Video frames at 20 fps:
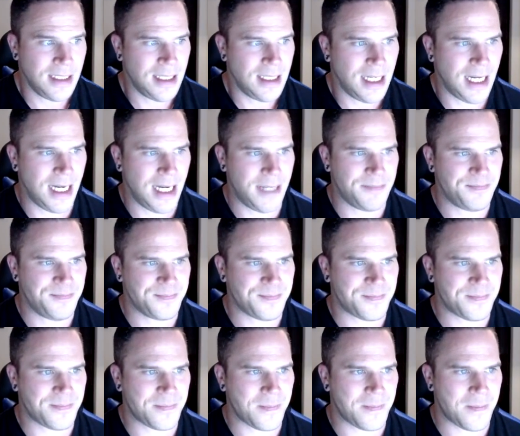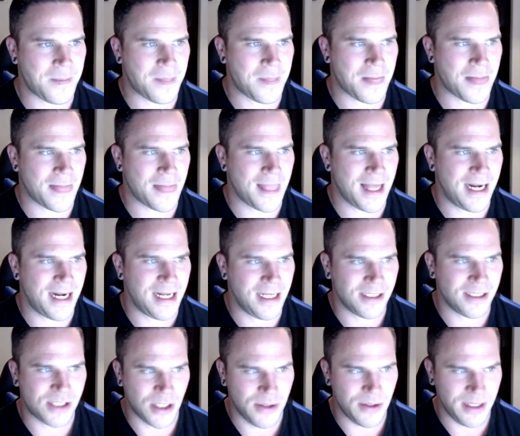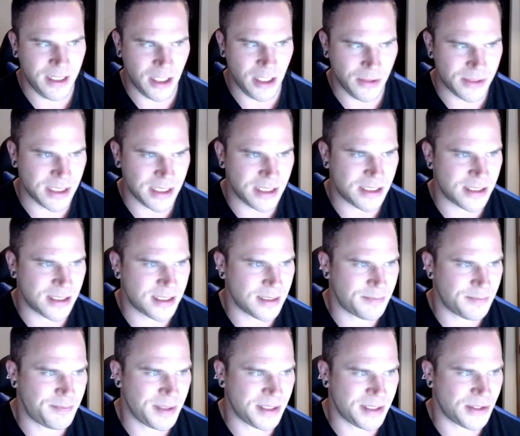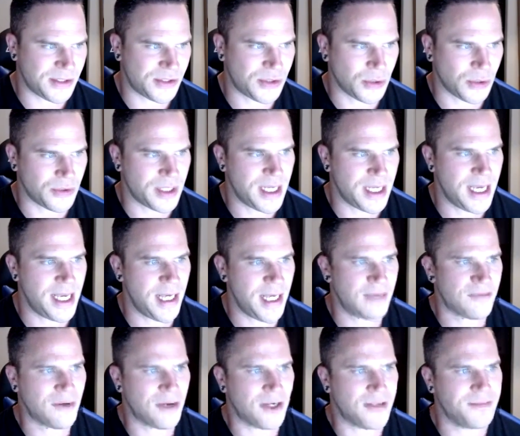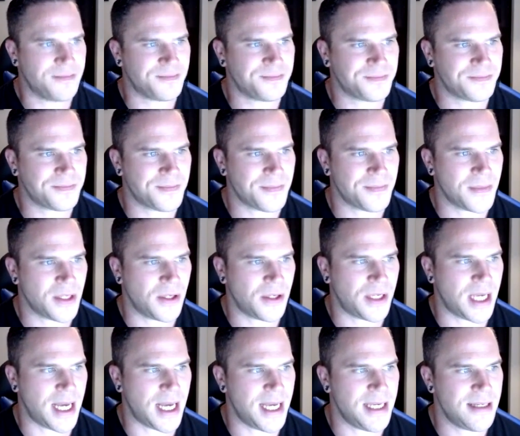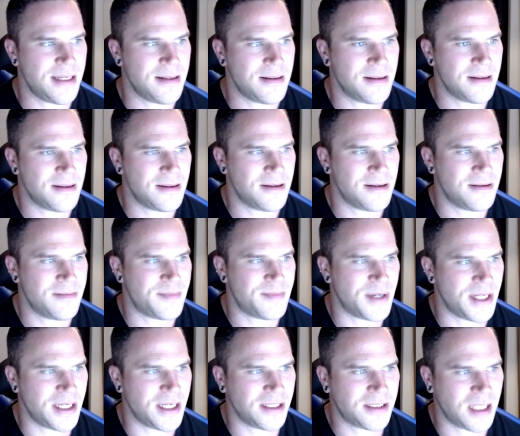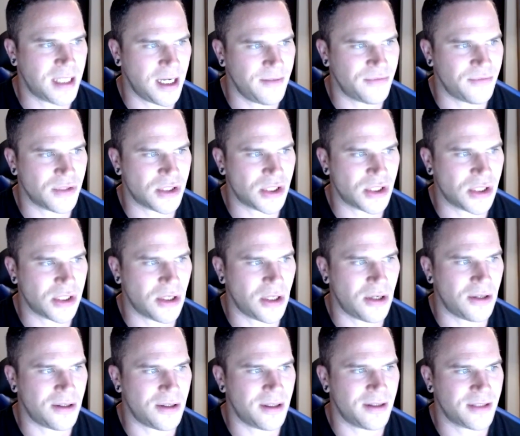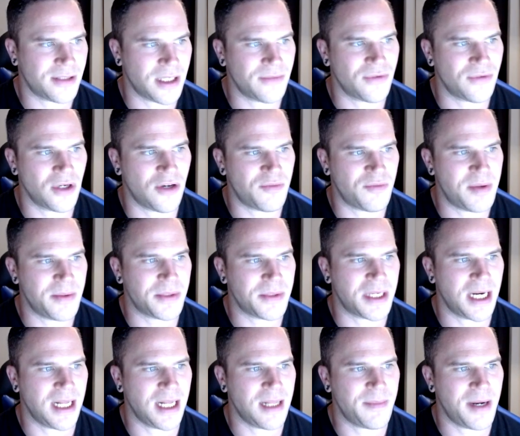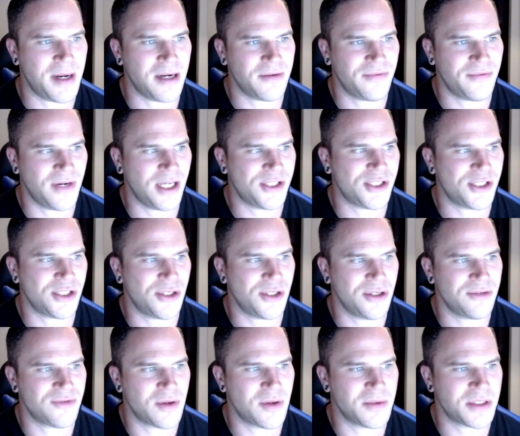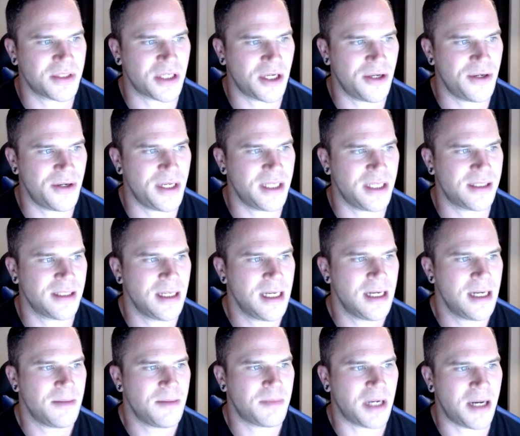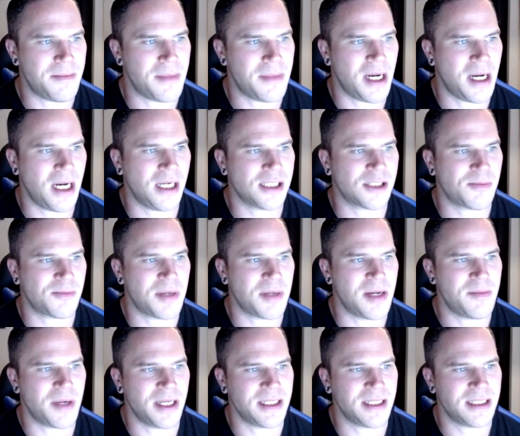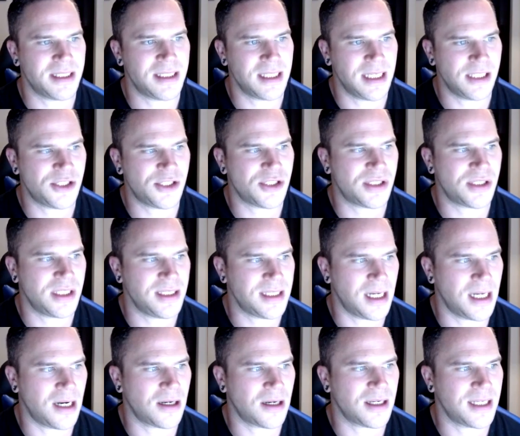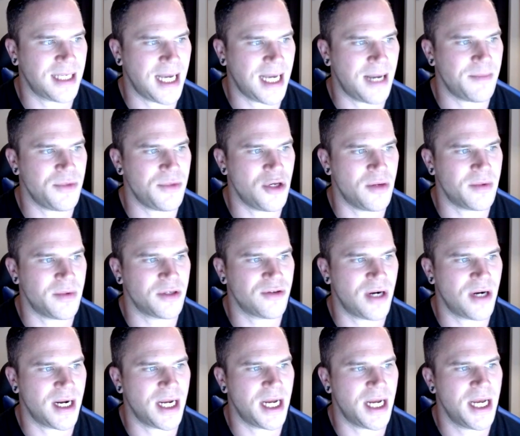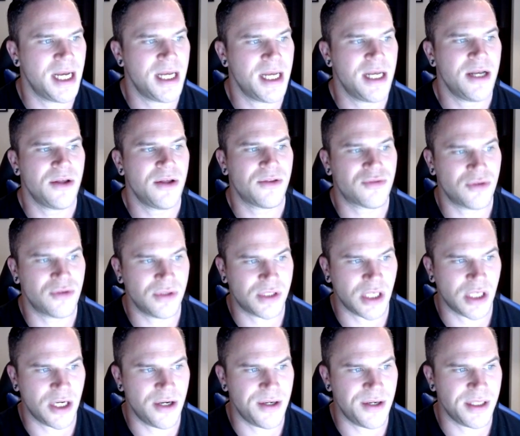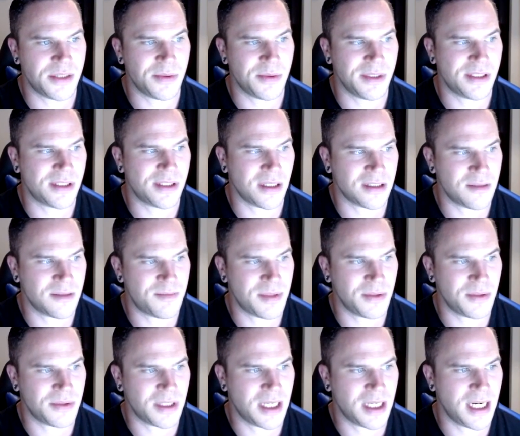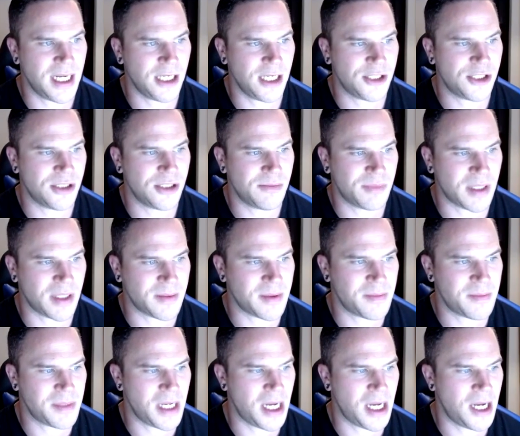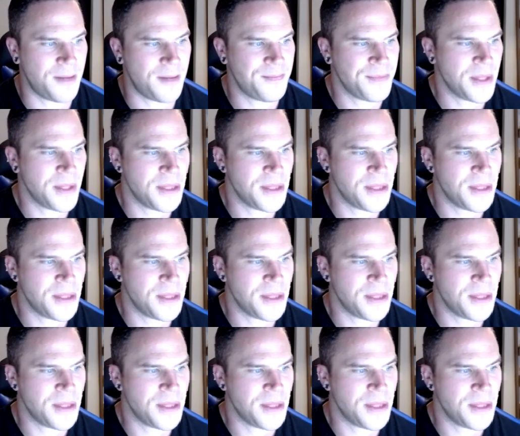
Um, and it, so it goes into bits of the story here, right? Okay, but time for a slot, or time for a lot of people to collect their pound of flesh, including Roman Sionis, Black Mask, played by the deliciously darkly camp Ewan McGregor. Through Sionis, we start to build the connection, blah, blah, blah.